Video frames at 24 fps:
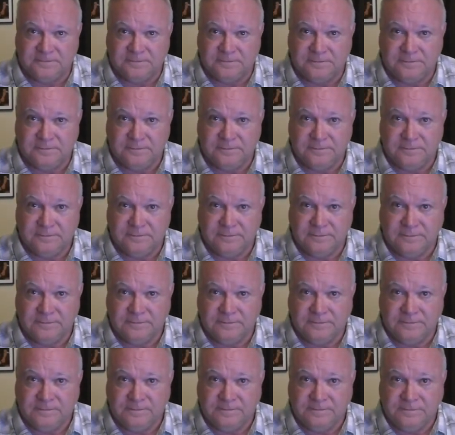
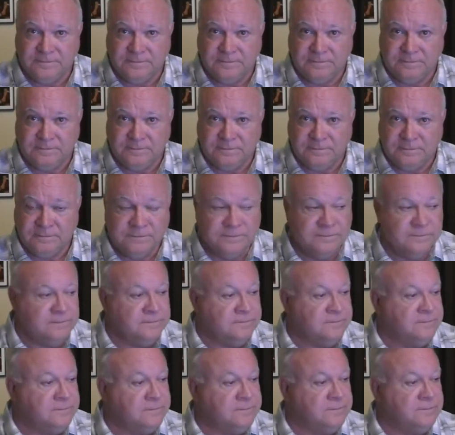
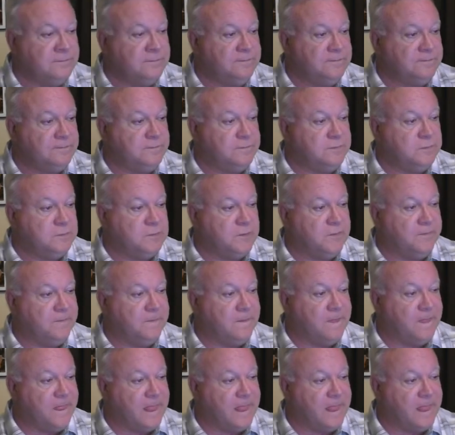Nobody speaks.